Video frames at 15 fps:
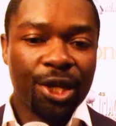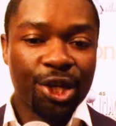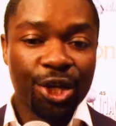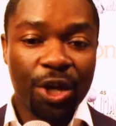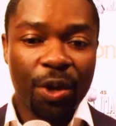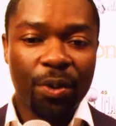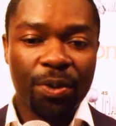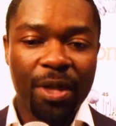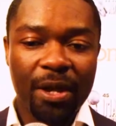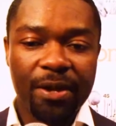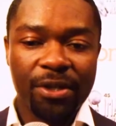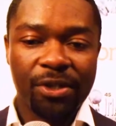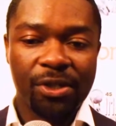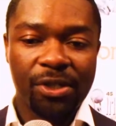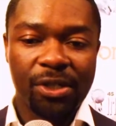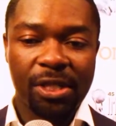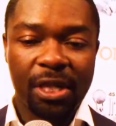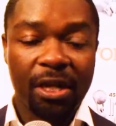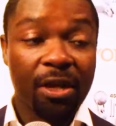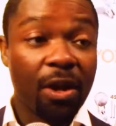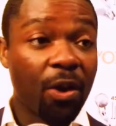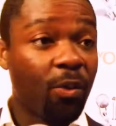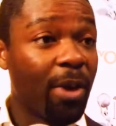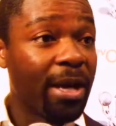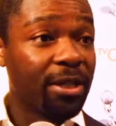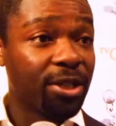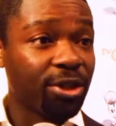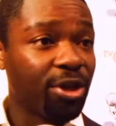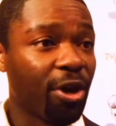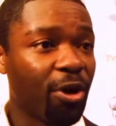you know, there's still a long way
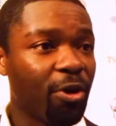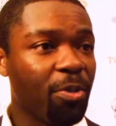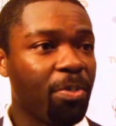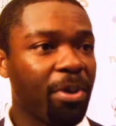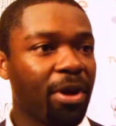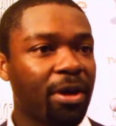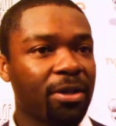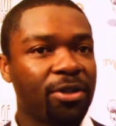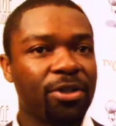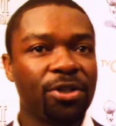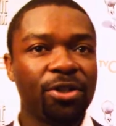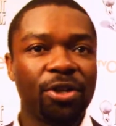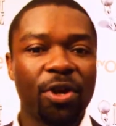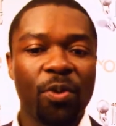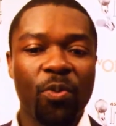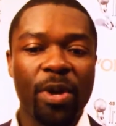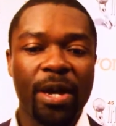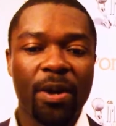to go, but you know,